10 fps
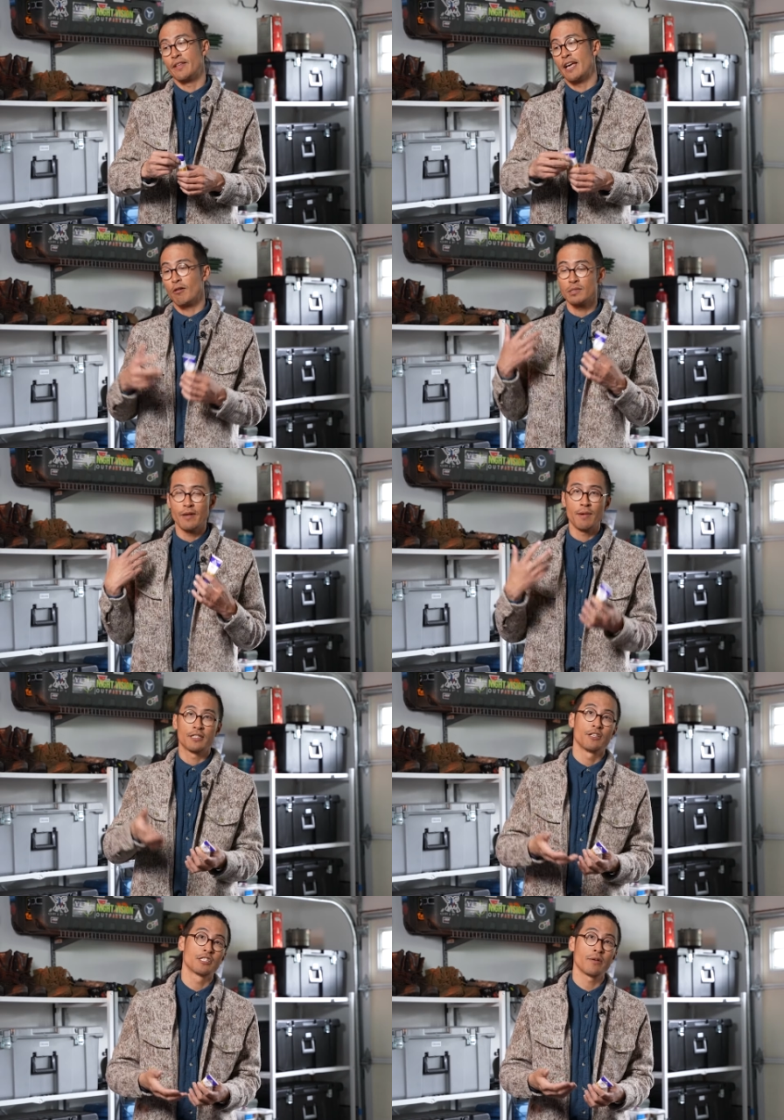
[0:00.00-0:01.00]
the elk smell my
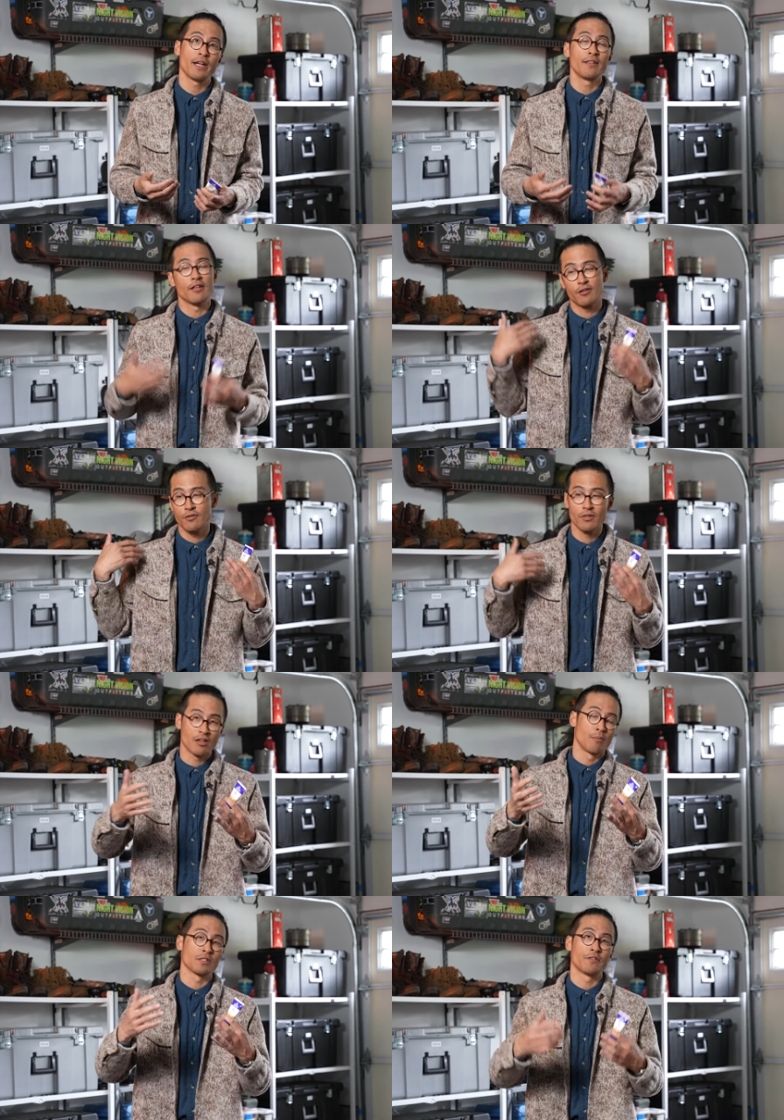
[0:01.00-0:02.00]
sunscreen, the
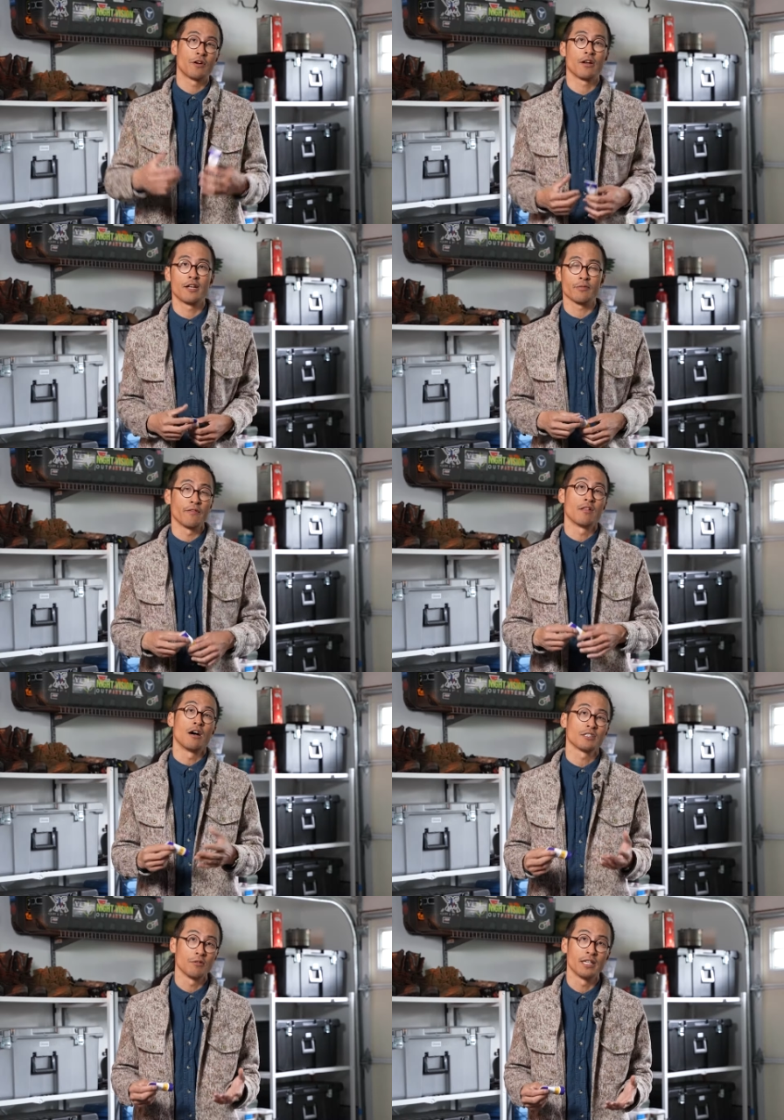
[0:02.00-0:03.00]
thermals have turned on us, we've
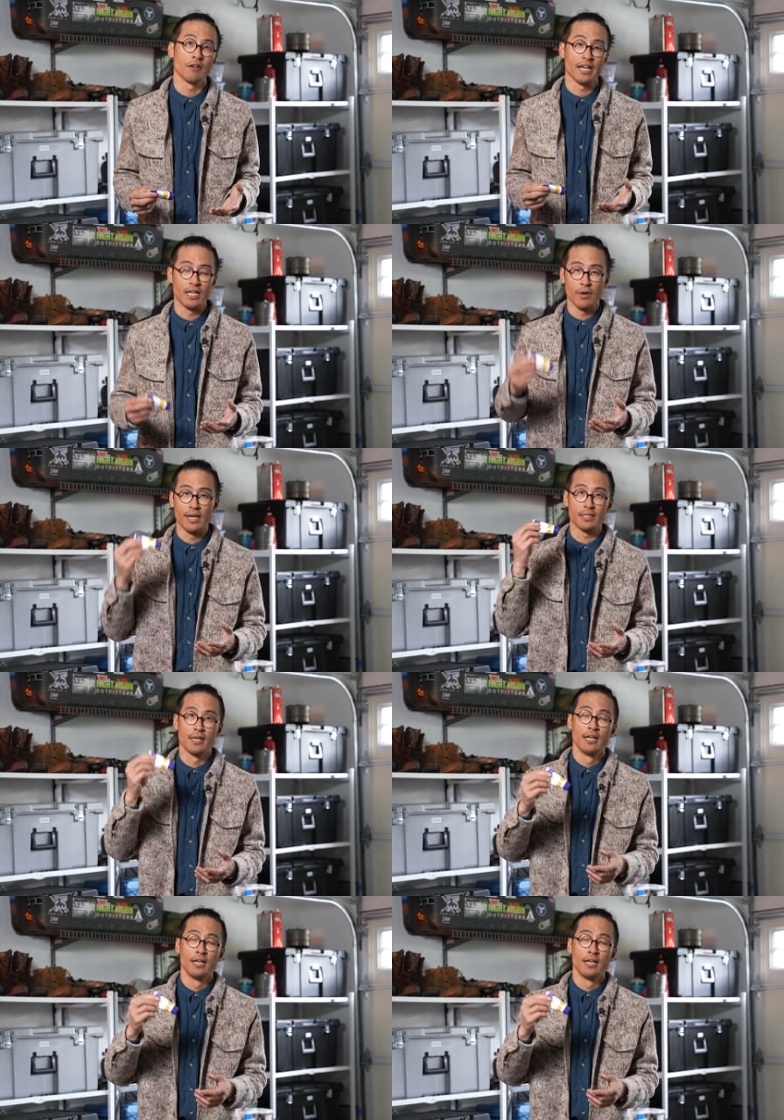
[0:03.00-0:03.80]
lost those elk anyways.